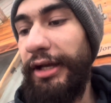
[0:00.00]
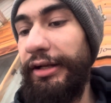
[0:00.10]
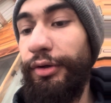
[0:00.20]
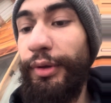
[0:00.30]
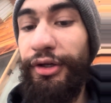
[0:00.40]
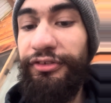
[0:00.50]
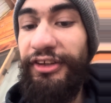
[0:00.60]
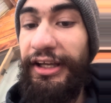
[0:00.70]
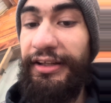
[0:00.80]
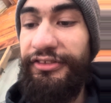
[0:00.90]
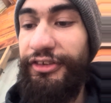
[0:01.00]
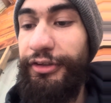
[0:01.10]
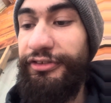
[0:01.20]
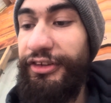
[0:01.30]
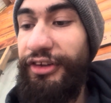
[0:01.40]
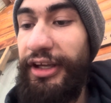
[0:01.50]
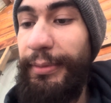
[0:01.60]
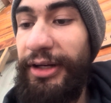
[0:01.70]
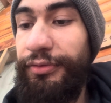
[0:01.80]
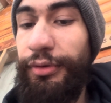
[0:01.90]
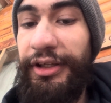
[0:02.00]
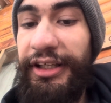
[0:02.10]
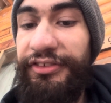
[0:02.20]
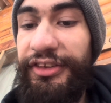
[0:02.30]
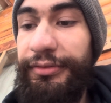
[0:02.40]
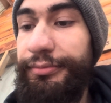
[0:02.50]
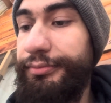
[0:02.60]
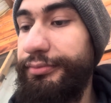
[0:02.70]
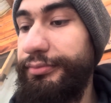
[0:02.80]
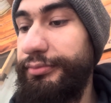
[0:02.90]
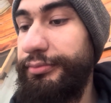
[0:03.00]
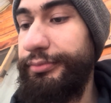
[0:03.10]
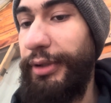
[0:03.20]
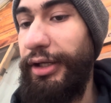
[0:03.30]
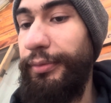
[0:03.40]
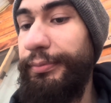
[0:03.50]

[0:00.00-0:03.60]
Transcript: know what you're saying, that's a used intake manifold gasket. Well,